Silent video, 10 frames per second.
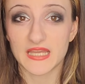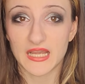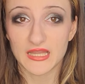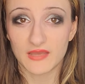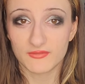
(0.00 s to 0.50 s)

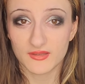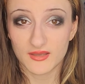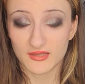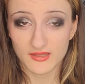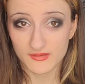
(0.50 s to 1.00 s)
I love
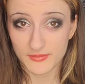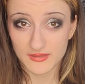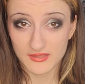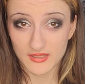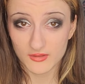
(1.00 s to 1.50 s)

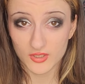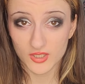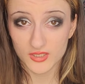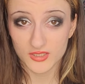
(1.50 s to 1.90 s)
Elizabeth Taylor.